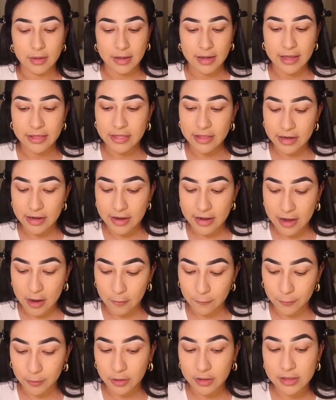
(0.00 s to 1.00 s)
And then now
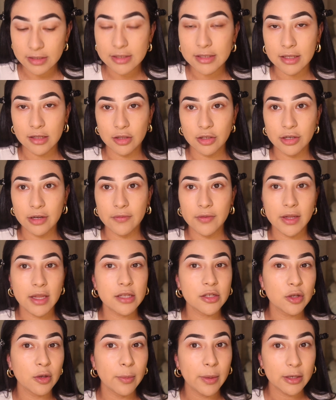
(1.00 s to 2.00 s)
for concealer. If you
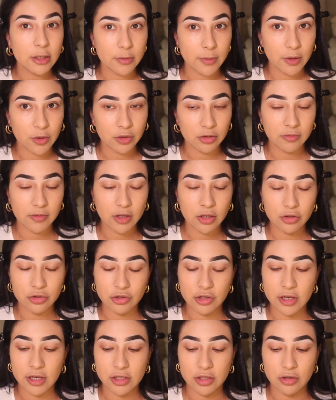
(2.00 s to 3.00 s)
guys go back to my old videos,
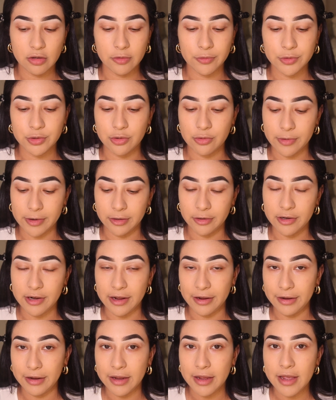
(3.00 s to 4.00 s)
you guys know I was a ride or
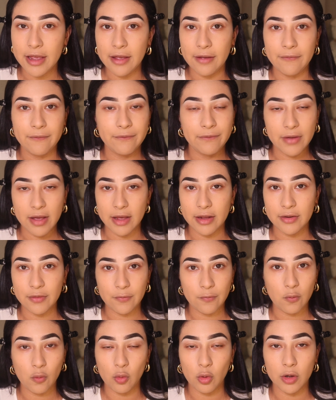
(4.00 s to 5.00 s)
die fan
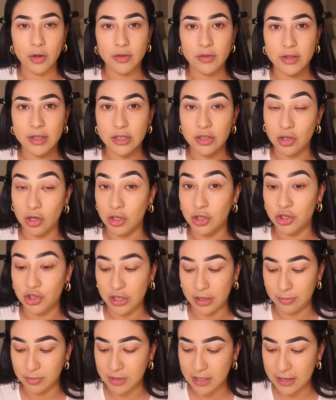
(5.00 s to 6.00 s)
for the Tarte
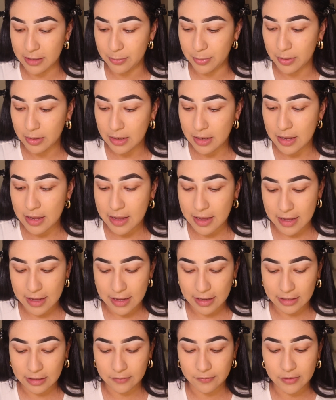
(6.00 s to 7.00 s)
Shape Tape.
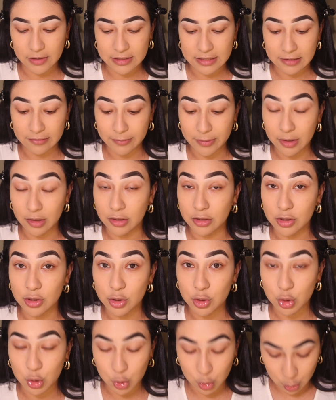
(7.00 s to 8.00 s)
And if you guys have been on
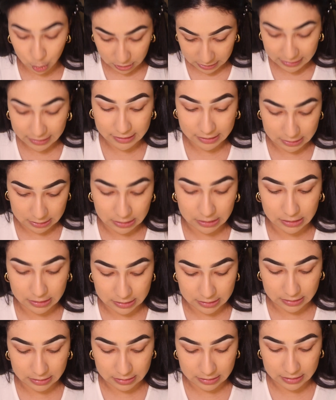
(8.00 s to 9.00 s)
TikTok,
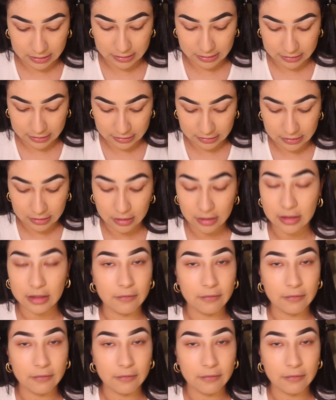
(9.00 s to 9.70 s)
because TikTok